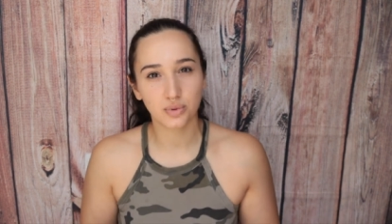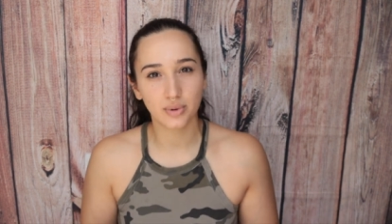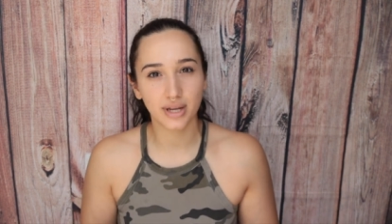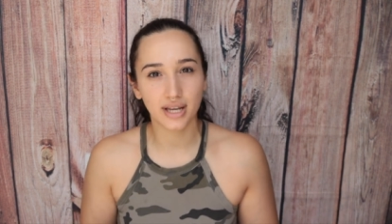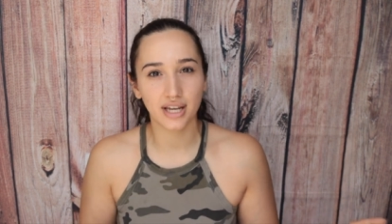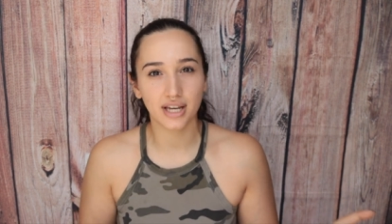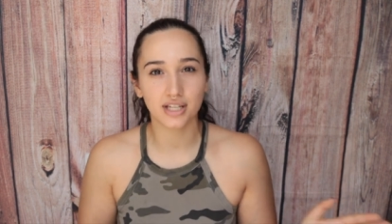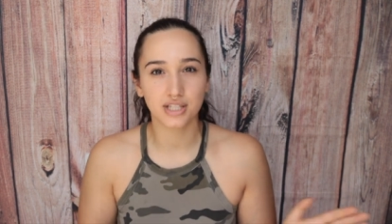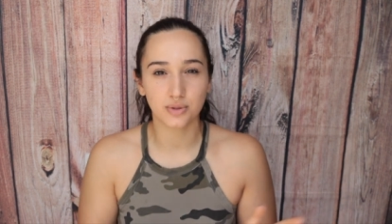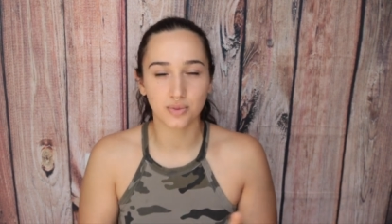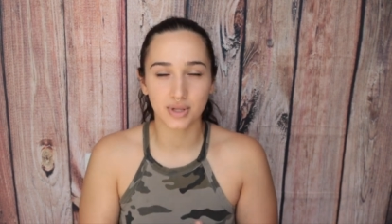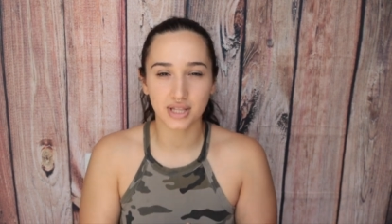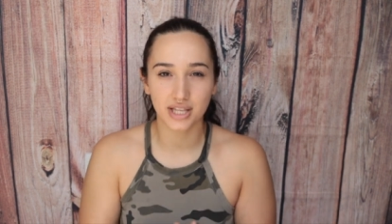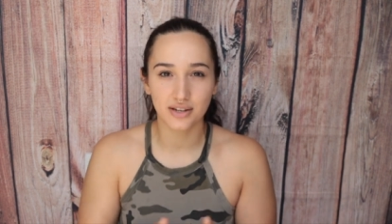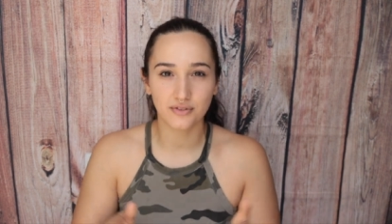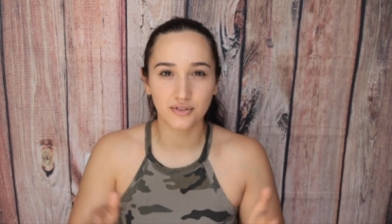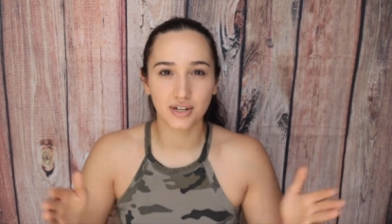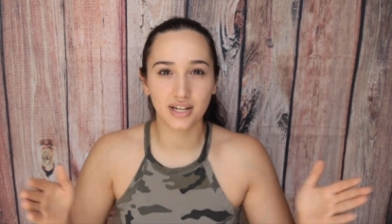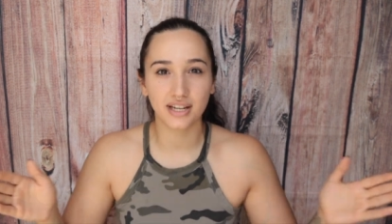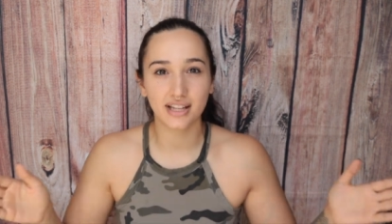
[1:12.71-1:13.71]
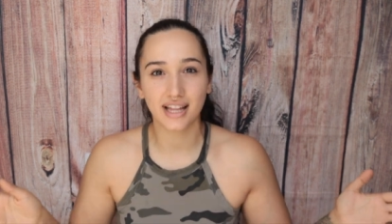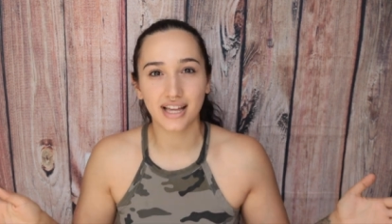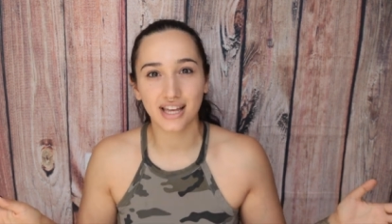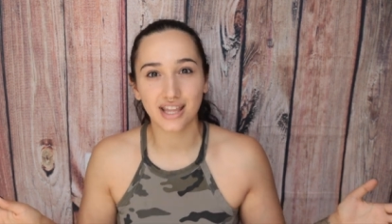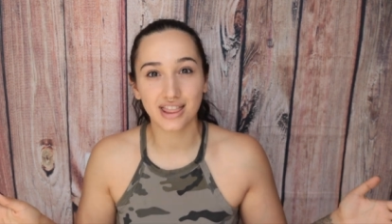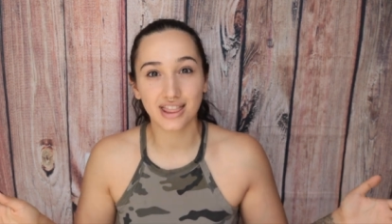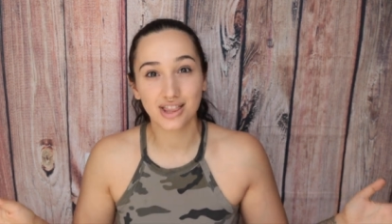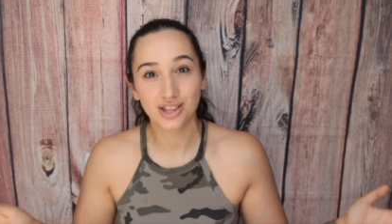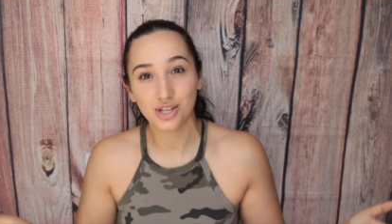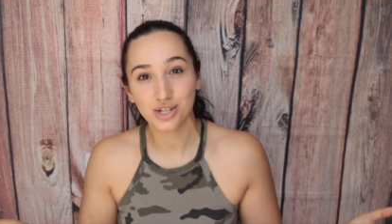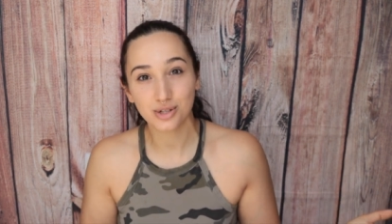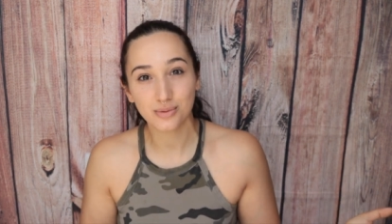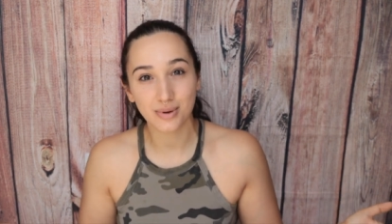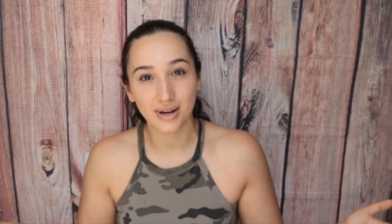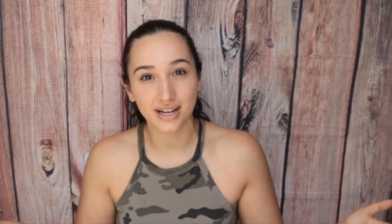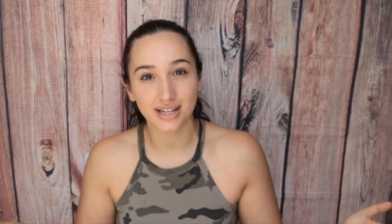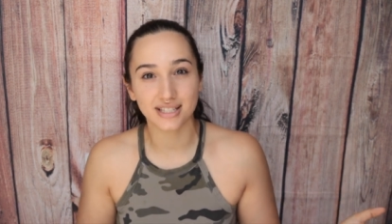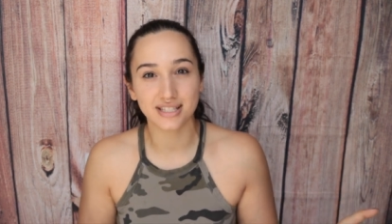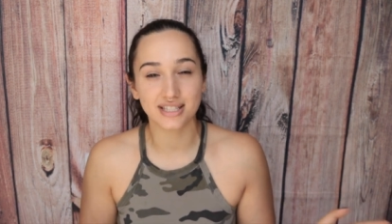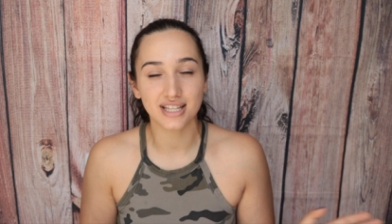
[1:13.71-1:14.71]
weeks, once every like two
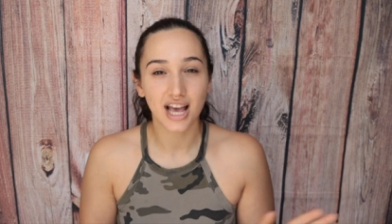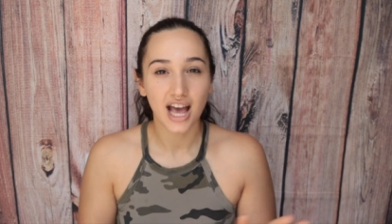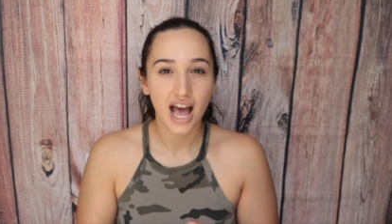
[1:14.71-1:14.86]
months,